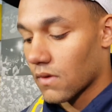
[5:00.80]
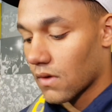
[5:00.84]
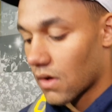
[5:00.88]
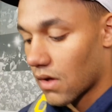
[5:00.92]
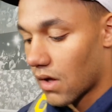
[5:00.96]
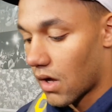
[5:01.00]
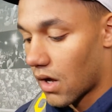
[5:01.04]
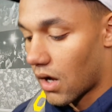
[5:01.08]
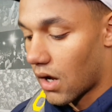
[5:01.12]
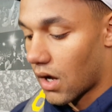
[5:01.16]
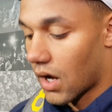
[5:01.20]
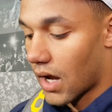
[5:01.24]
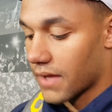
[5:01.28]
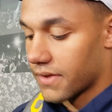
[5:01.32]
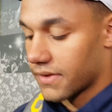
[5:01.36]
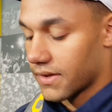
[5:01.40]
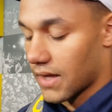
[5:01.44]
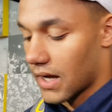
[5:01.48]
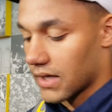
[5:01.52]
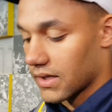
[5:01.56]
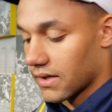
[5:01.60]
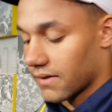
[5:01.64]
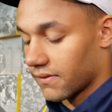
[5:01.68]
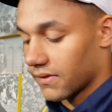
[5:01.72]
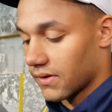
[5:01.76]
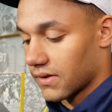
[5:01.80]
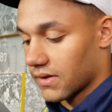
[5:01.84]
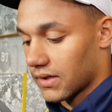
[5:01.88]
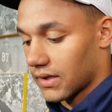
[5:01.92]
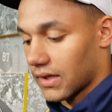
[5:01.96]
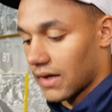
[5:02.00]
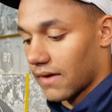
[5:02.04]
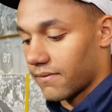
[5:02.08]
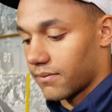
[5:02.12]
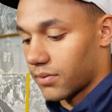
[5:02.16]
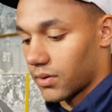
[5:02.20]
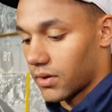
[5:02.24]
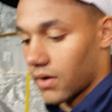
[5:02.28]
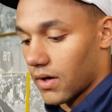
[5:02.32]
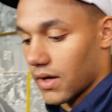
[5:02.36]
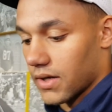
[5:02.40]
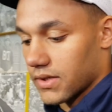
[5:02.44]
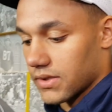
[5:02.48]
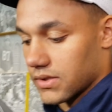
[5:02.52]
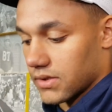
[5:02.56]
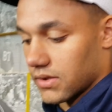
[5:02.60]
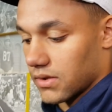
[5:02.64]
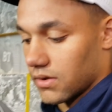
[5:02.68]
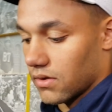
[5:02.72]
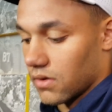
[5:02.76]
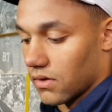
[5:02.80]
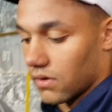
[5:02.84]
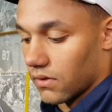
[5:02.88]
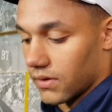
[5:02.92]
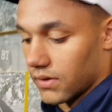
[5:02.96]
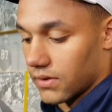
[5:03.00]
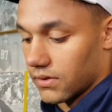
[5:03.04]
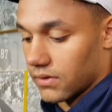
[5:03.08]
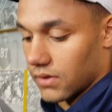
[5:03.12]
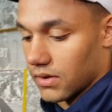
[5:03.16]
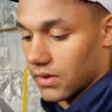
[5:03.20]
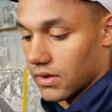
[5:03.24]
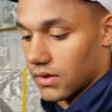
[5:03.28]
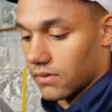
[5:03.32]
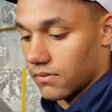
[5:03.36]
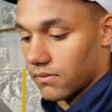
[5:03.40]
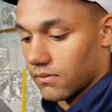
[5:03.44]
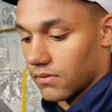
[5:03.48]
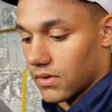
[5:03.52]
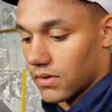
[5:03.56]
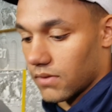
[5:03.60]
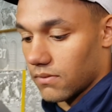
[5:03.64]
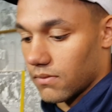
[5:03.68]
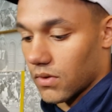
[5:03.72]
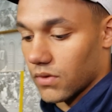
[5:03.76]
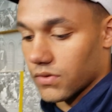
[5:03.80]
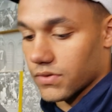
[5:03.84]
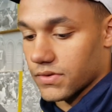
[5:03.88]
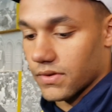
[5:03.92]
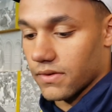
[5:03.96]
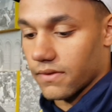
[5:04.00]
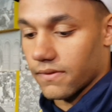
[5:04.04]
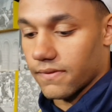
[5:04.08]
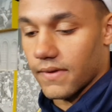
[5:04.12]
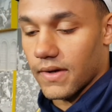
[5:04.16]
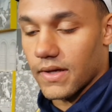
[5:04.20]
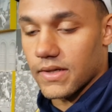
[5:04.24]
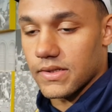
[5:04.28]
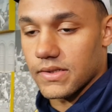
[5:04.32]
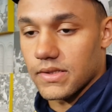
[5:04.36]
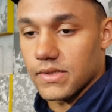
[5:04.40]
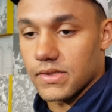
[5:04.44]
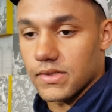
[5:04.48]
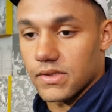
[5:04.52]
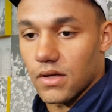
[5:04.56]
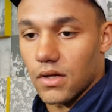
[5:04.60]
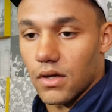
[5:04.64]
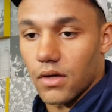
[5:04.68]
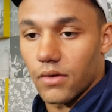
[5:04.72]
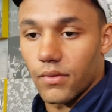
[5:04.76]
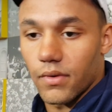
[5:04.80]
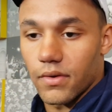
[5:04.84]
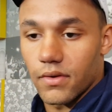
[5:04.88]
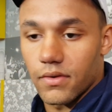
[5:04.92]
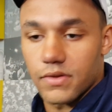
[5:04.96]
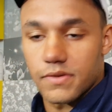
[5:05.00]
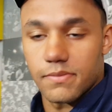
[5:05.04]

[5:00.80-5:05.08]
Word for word: Uh, I, I, definitely think I've progressed, you know, in, in, in most of the phases, uh, whether it's